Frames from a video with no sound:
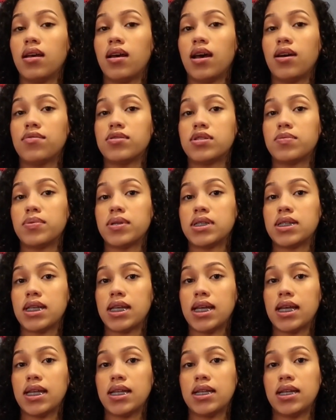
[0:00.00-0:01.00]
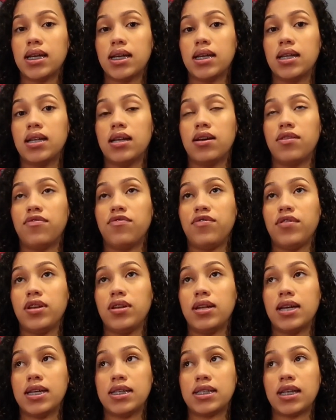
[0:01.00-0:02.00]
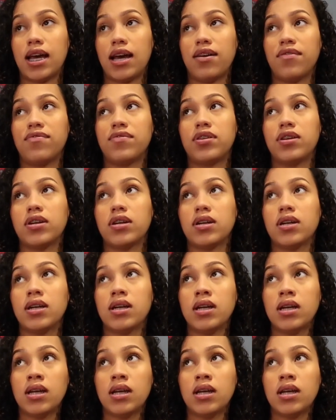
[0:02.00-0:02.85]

I was supposed to get it done a few days after,